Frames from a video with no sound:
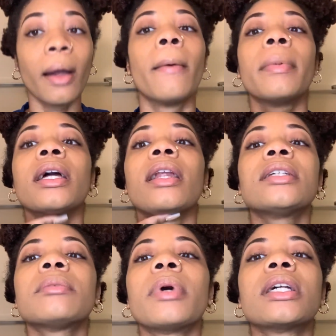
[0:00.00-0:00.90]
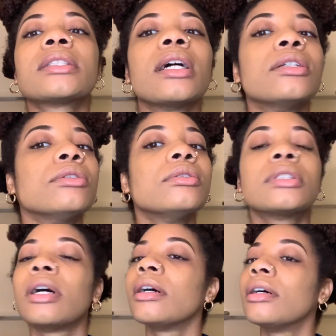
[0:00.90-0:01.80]
But yeah, that's the products I use.
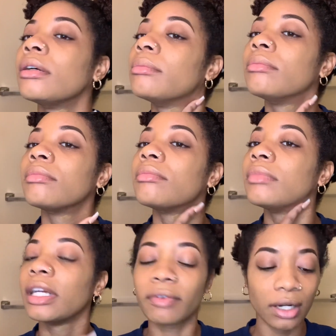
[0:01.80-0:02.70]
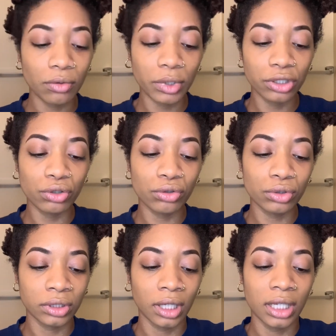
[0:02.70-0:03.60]
if I don't want to
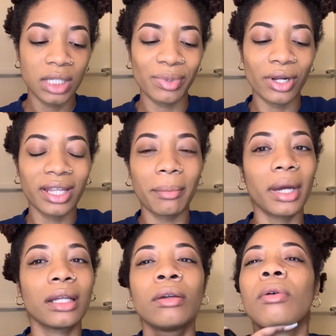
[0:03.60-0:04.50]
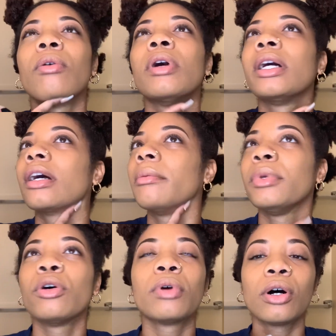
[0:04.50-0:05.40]
spend all that money on Camille
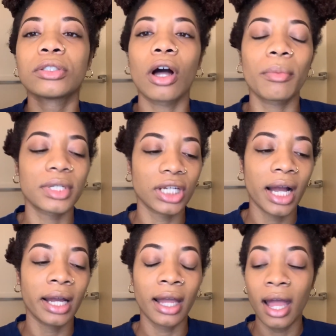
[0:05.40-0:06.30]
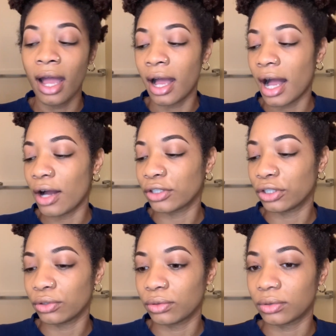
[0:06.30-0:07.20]
Rose Almond Joy, I'll
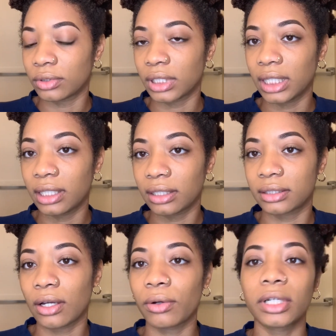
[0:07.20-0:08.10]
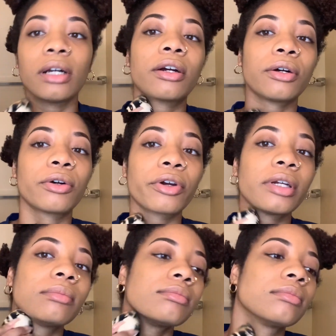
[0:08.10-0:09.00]
use Eden's coconut curl
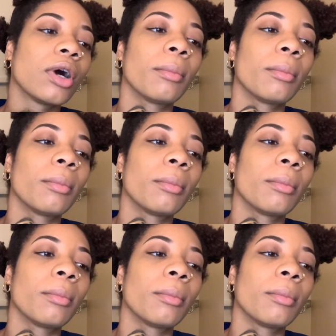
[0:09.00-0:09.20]
cream on my